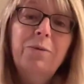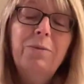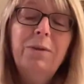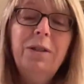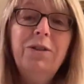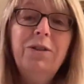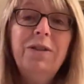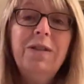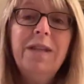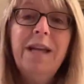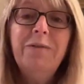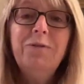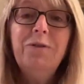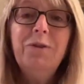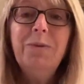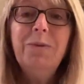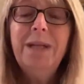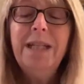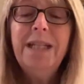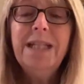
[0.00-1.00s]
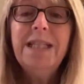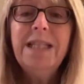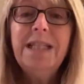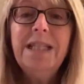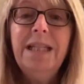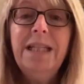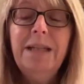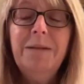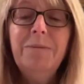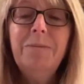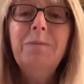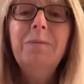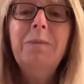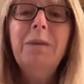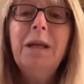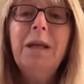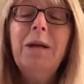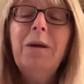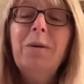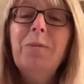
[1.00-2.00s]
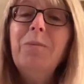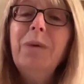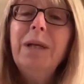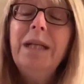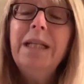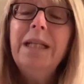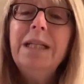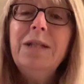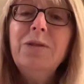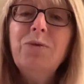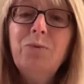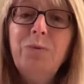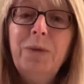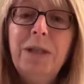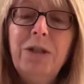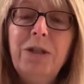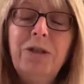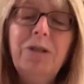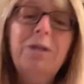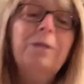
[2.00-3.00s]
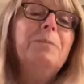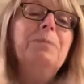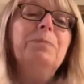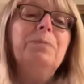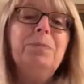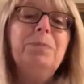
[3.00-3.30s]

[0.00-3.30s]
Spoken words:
We'll just have to wait and see. But it is winter.